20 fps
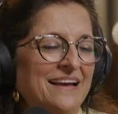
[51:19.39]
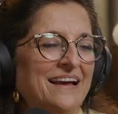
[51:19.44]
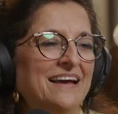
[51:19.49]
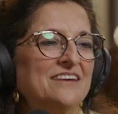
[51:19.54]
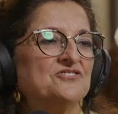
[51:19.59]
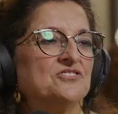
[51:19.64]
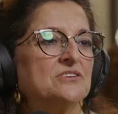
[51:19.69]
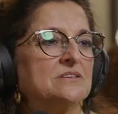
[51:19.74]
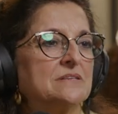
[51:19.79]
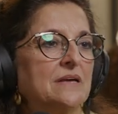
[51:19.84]

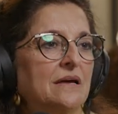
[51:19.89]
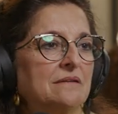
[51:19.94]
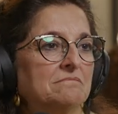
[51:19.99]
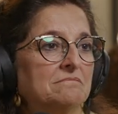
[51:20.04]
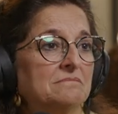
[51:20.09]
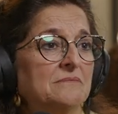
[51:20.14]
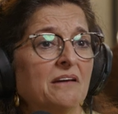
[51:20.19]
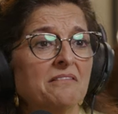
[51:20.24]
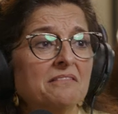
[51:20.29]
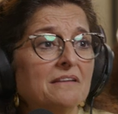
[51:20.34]
And she said,
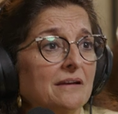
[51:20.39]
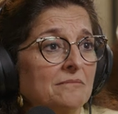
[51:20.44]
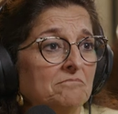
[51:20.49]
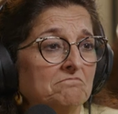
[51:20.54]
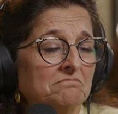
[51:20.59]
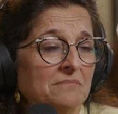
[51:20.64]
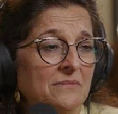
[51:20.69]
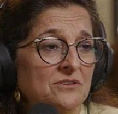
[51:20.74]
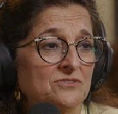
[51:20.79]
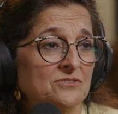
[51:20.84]
Nothing.
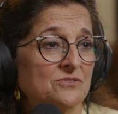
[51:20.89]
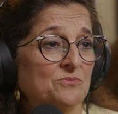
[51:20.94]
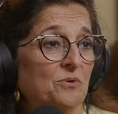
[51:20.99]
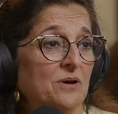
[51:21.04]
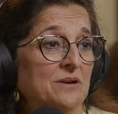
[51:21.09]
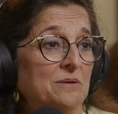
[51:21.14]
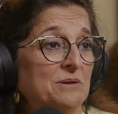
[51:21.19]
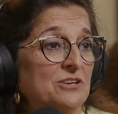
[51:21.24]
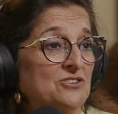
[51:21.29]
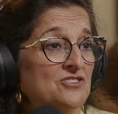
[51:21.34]
I just
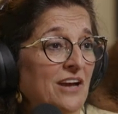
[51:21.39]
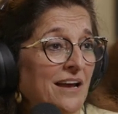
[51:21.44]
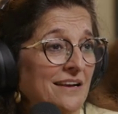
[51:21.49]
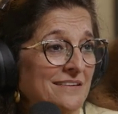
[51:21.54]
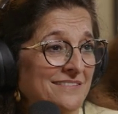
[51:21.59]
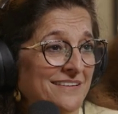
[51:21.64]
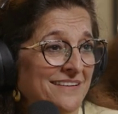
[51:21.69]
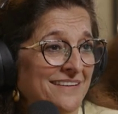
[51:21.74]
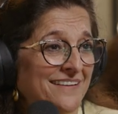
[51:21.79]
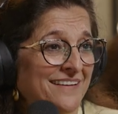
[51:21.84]
want to be
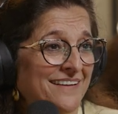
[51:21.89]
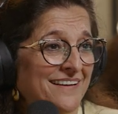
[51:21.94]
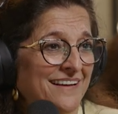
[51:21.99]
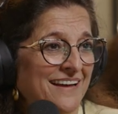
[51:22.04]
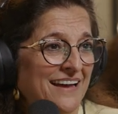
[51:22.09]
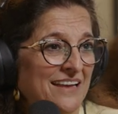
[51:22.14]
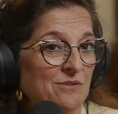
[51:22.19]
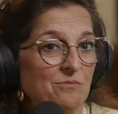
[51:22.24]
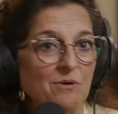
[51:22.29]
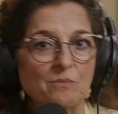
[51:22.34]
checked.
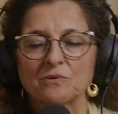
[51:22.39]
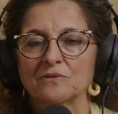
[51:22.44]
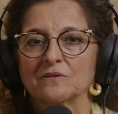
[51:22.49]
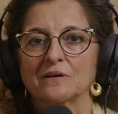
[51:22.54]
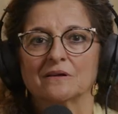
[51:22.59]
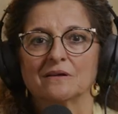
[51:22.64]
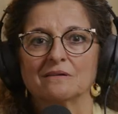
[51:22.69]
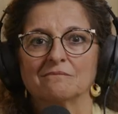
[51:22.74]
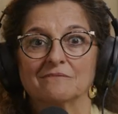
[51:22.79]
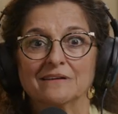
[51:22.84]
And I remember
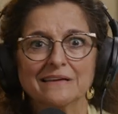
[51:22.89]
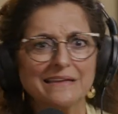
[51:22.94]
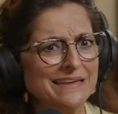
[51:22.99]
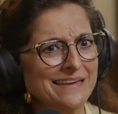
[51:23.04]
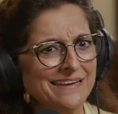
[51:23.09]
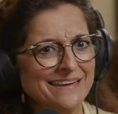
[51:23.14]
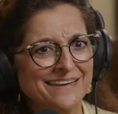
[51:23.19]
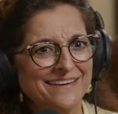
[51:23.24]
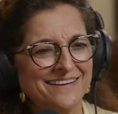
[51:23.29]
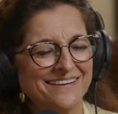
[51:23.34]
thinking, Really?
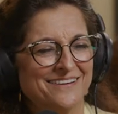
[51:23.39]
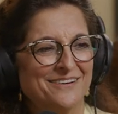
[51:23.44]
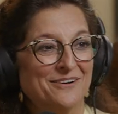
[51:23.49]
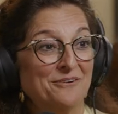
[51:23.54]
Wow.